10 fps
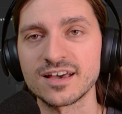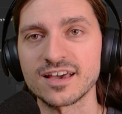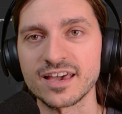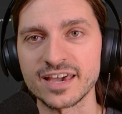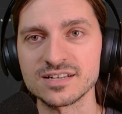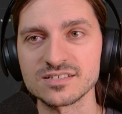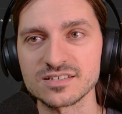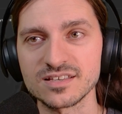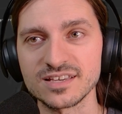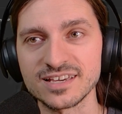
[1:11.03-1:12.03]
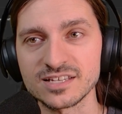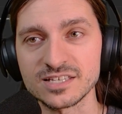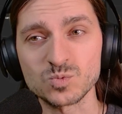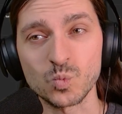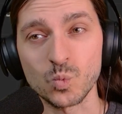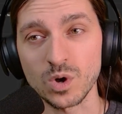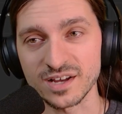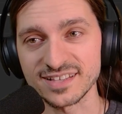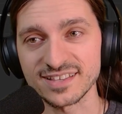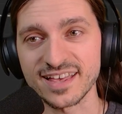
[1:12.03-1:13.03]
and it is one